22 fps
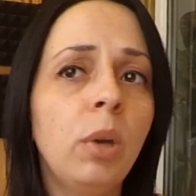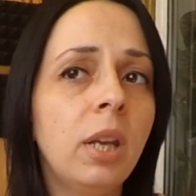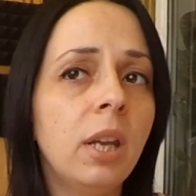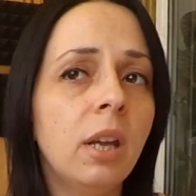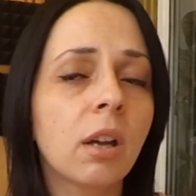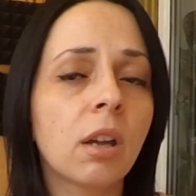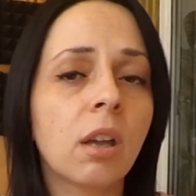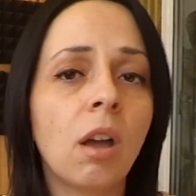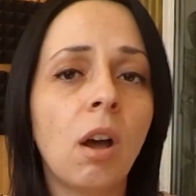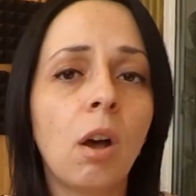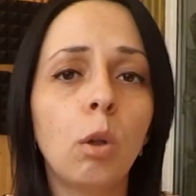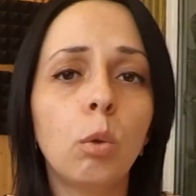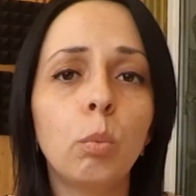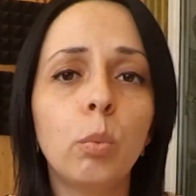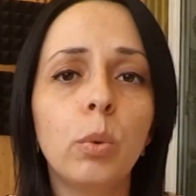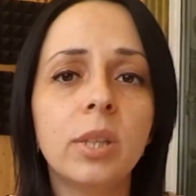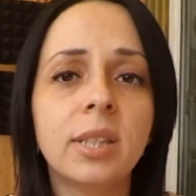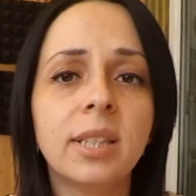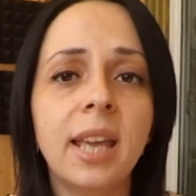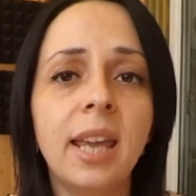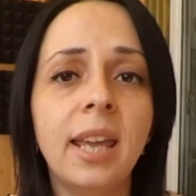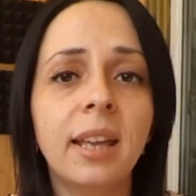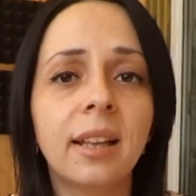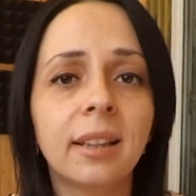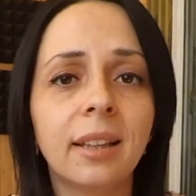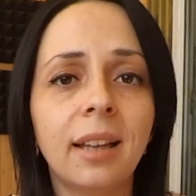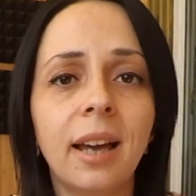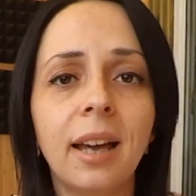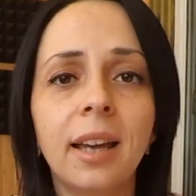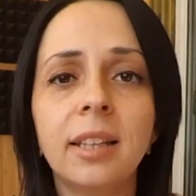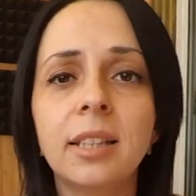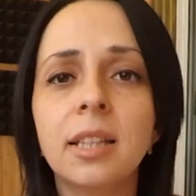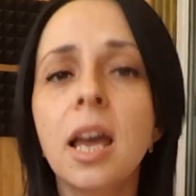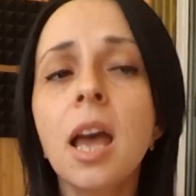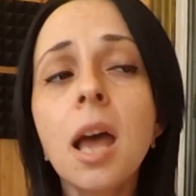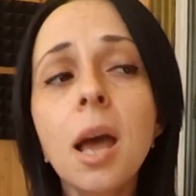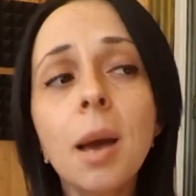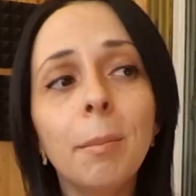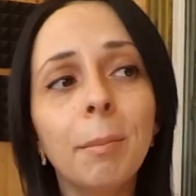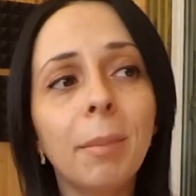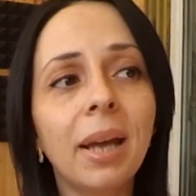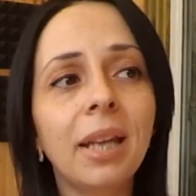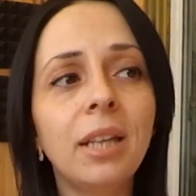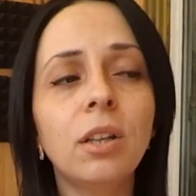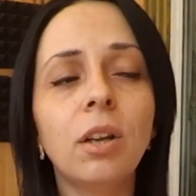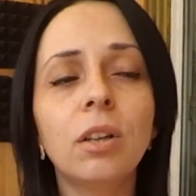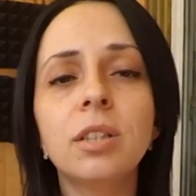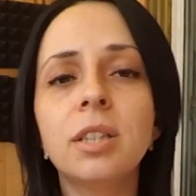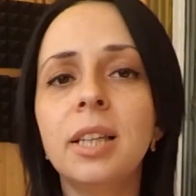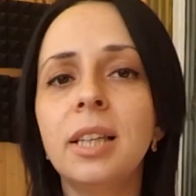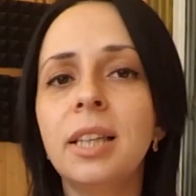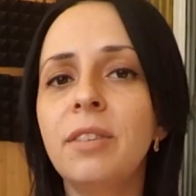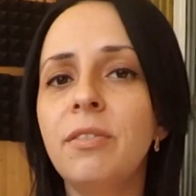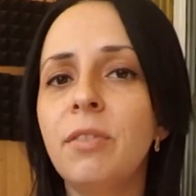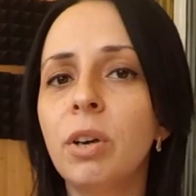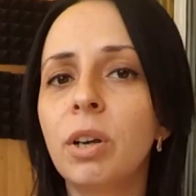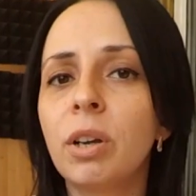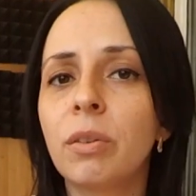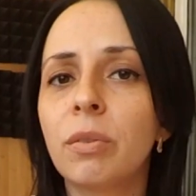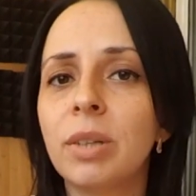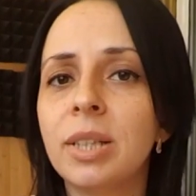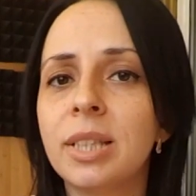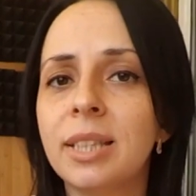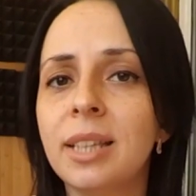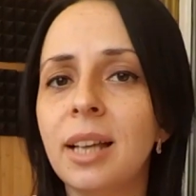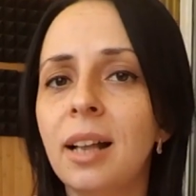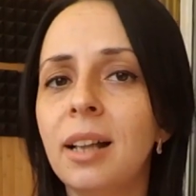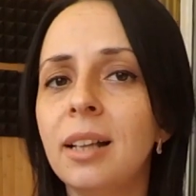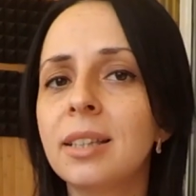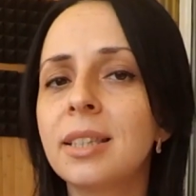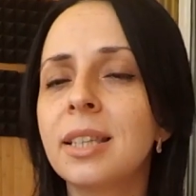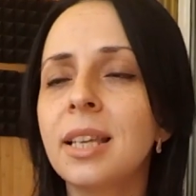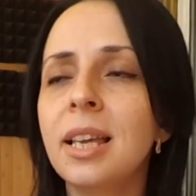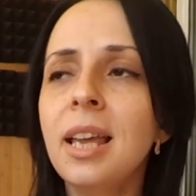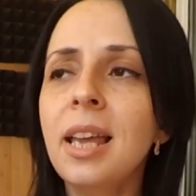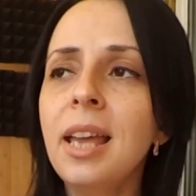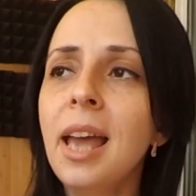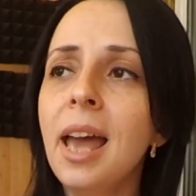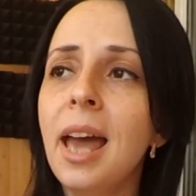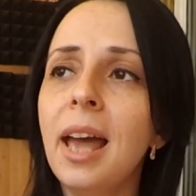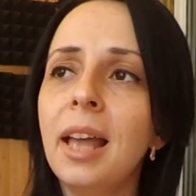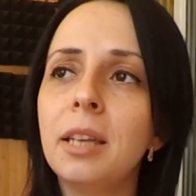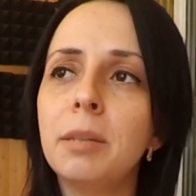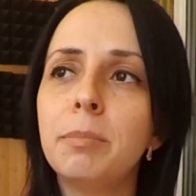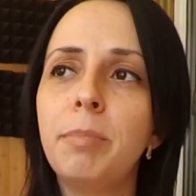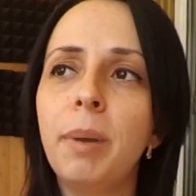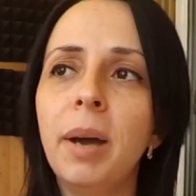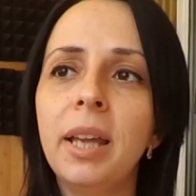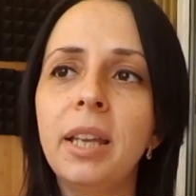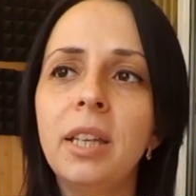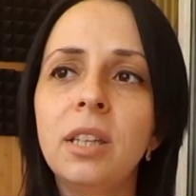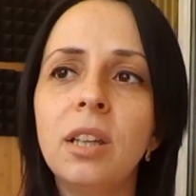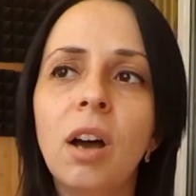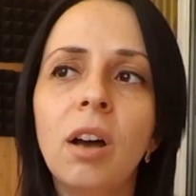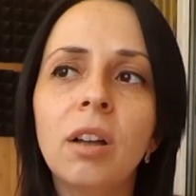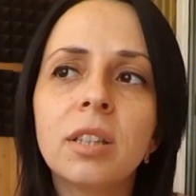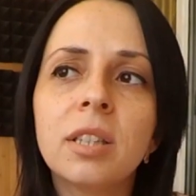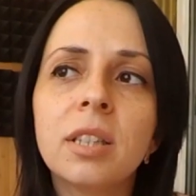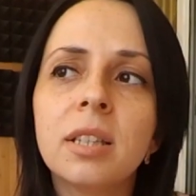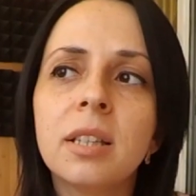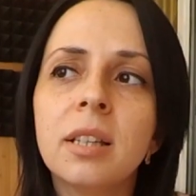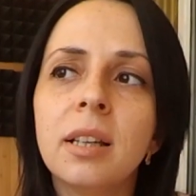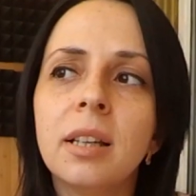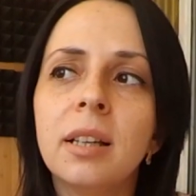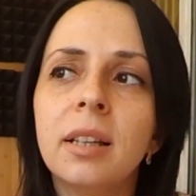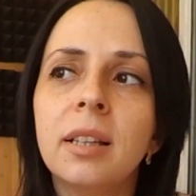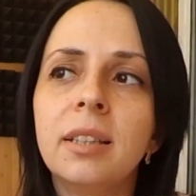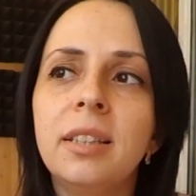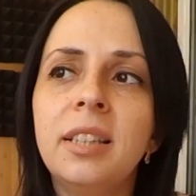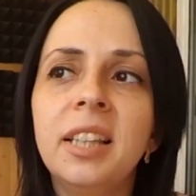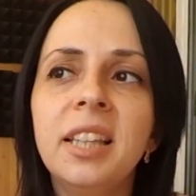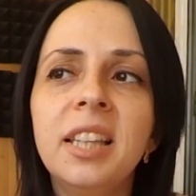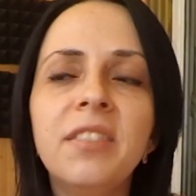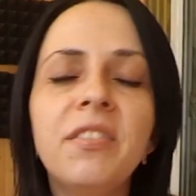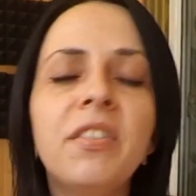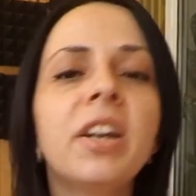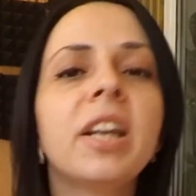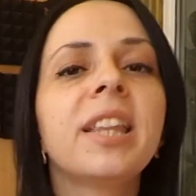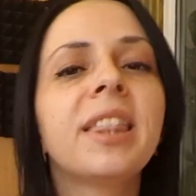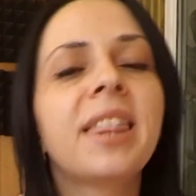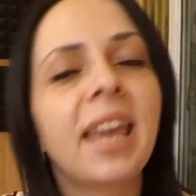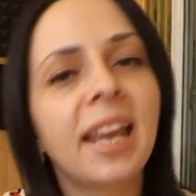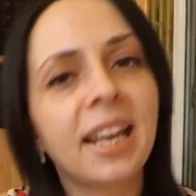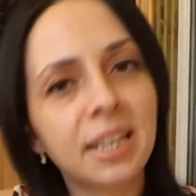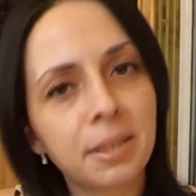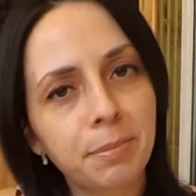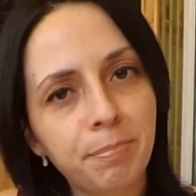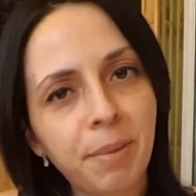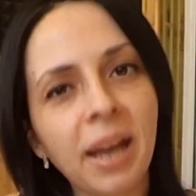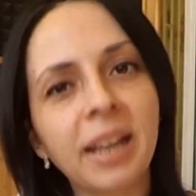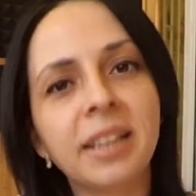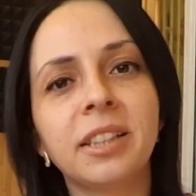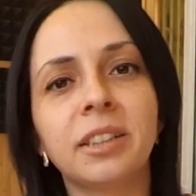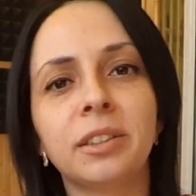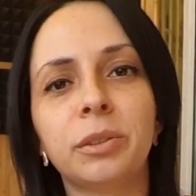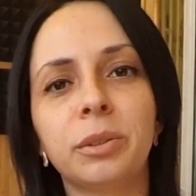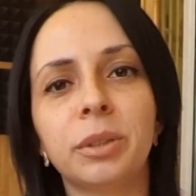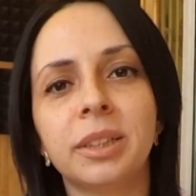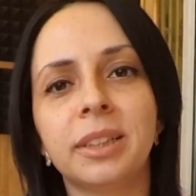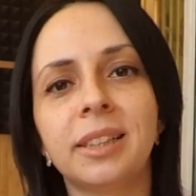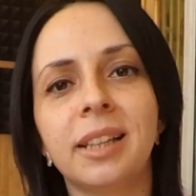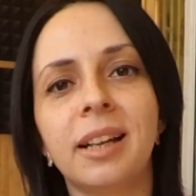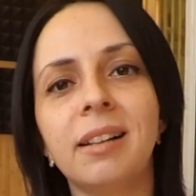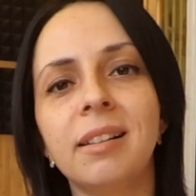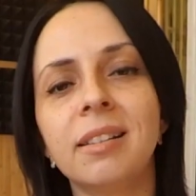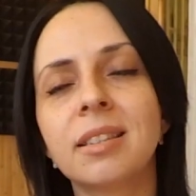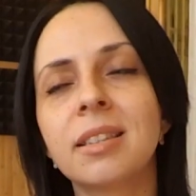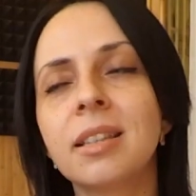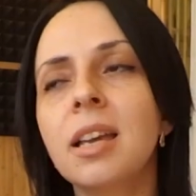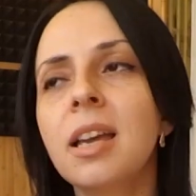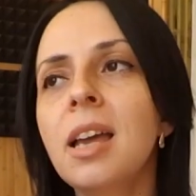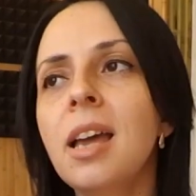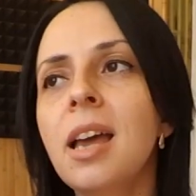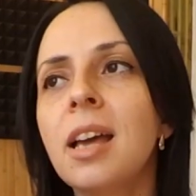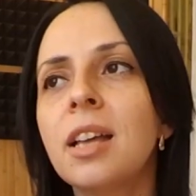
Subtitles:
video call with a client, by not delivering results, and by not delivering the expected results.